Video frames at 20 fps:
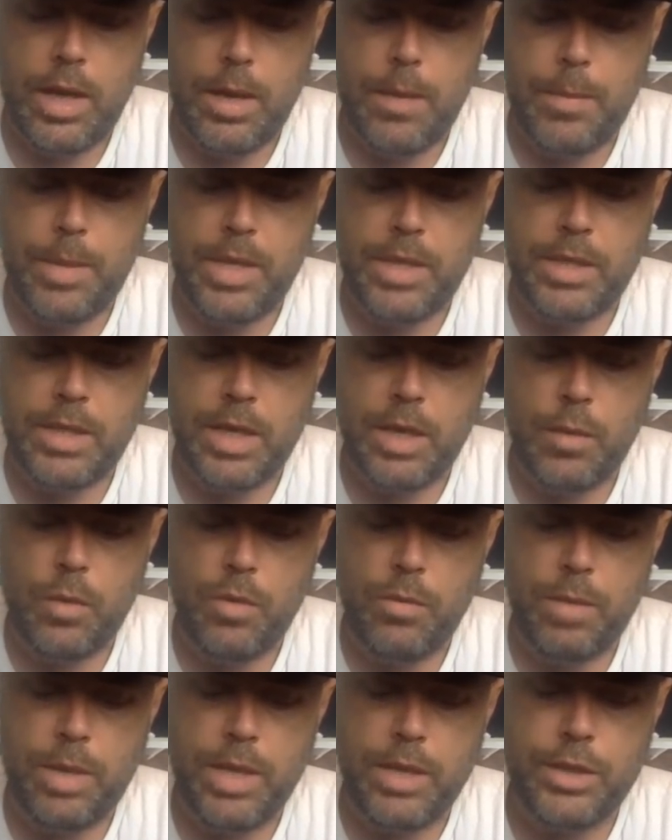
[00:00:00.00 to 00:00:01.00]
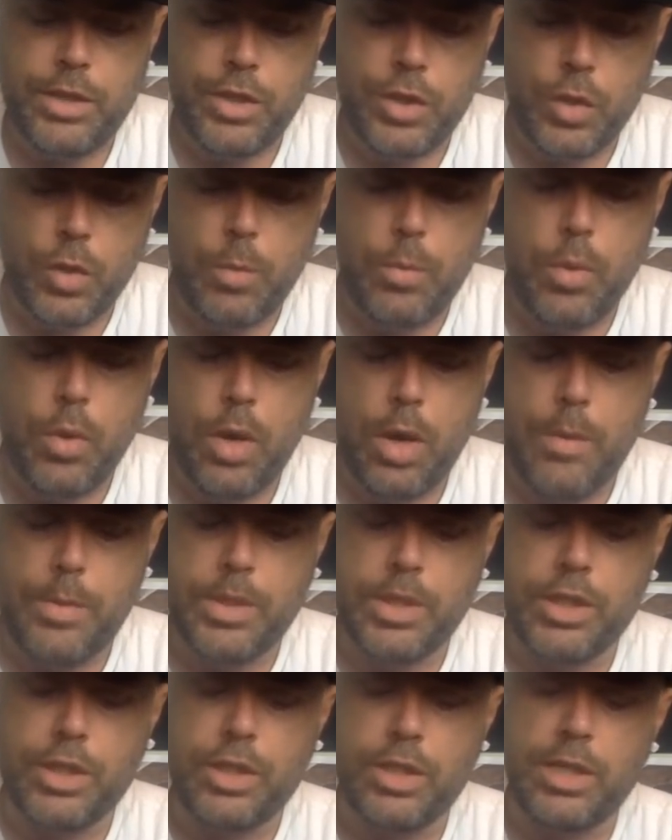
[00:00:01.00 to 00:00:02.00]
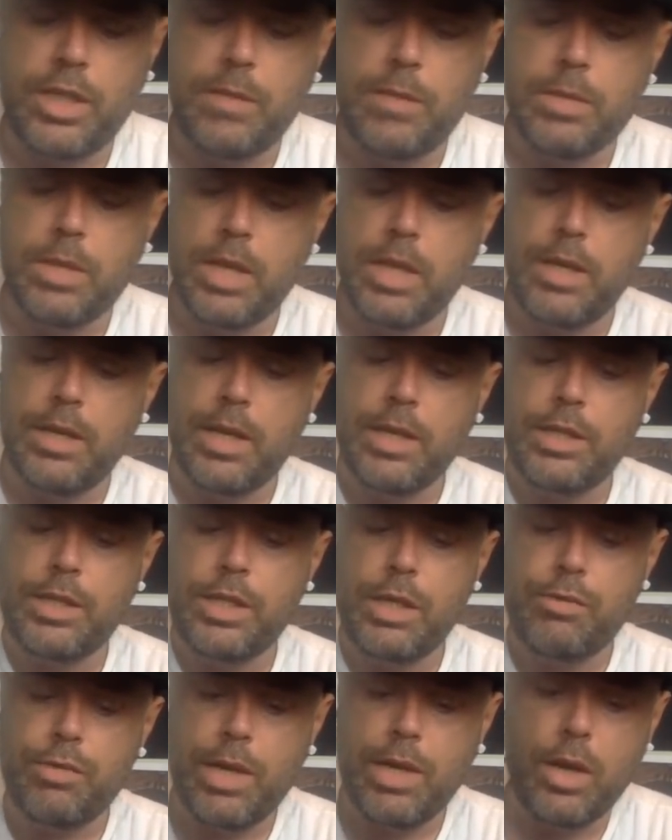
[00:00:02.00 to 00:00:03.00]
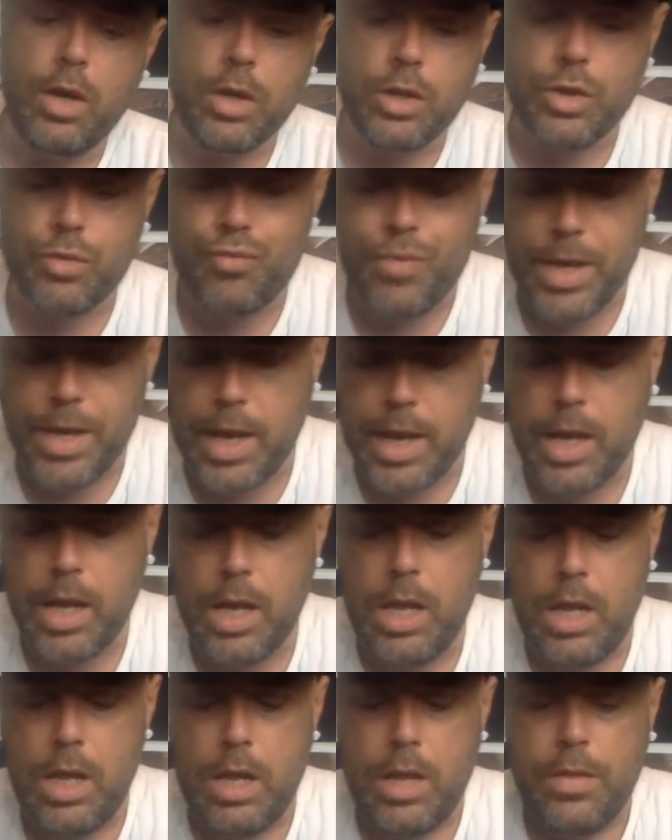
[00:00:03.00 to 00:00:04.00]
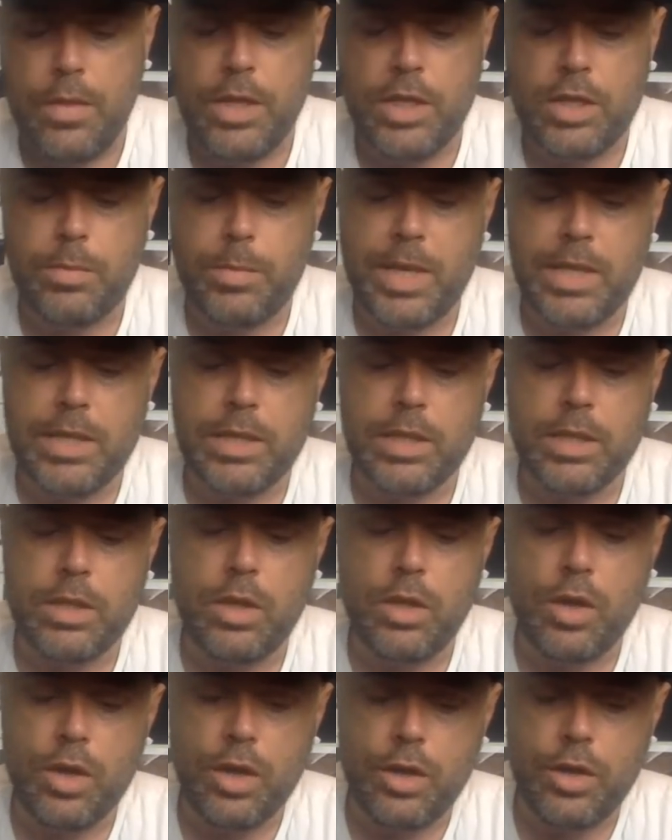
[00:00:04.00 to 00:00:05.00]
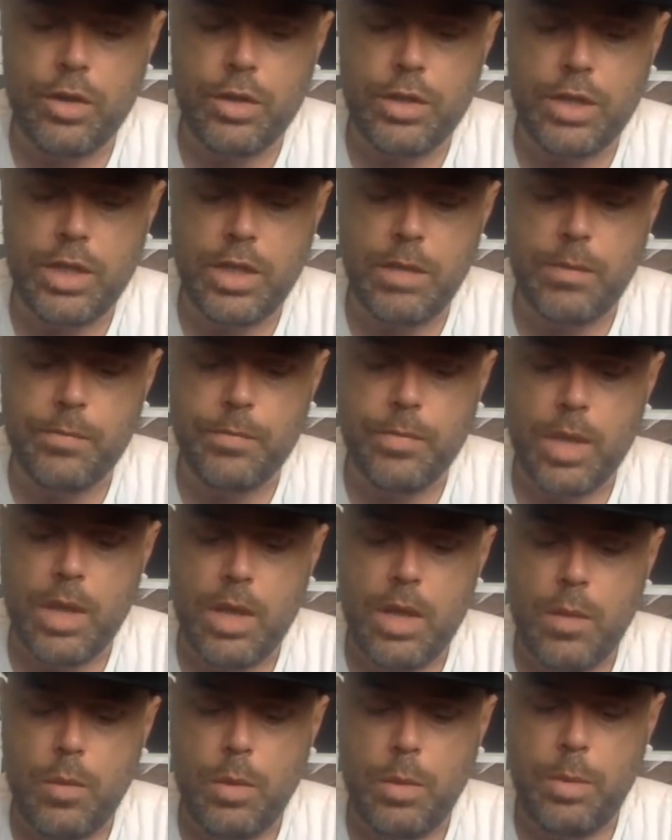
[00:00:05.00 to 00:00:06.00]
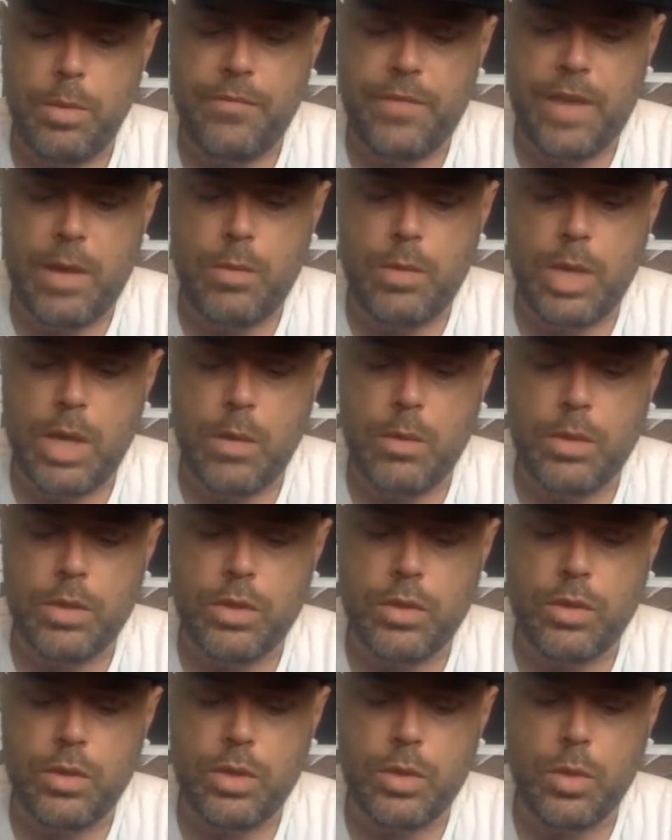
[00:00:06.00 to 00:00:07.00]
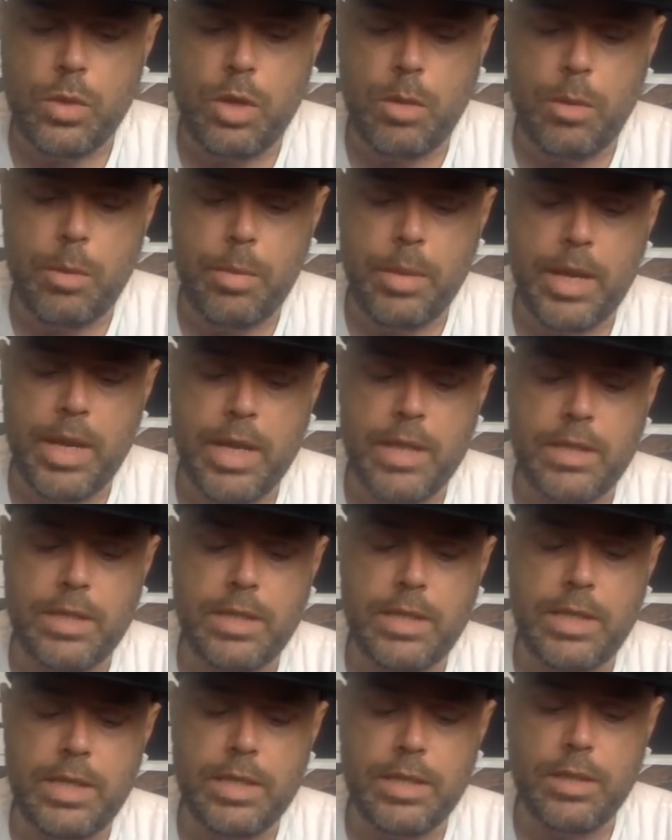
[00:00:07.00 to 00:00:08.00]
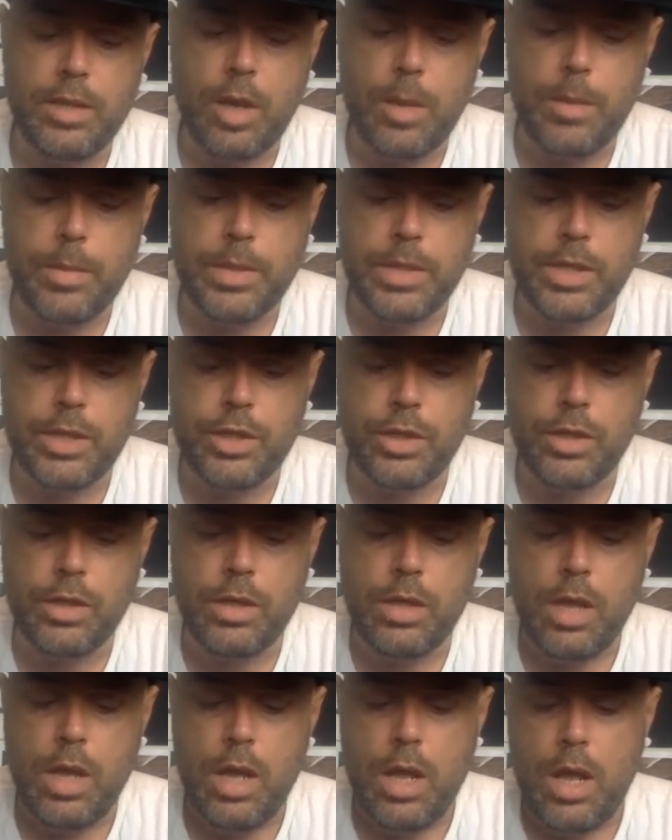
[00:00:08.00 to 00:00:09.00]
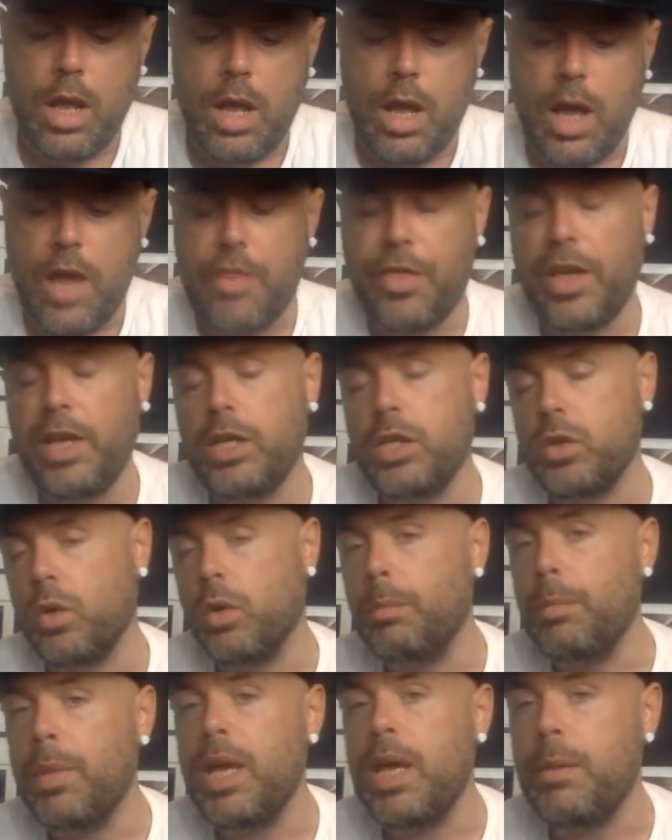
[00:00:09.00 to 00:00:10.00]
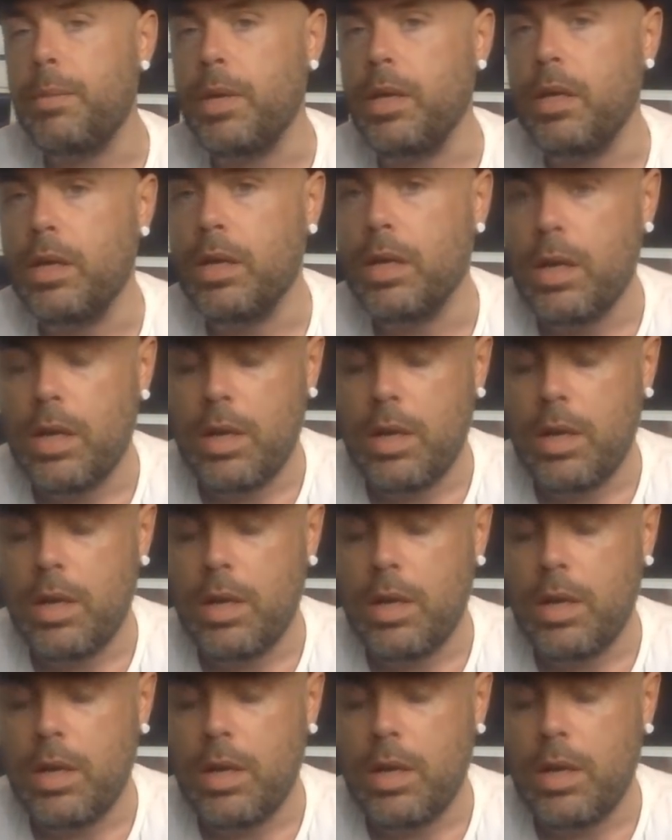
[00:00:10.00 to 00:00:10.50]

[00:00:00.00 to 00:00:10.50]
B-Taylor, we played two poor opposition teams late, Nigeria and Costa Rica. This makes us look a good team. We'll be found out as soon as we come up against a decent opposition. I think so, maybe.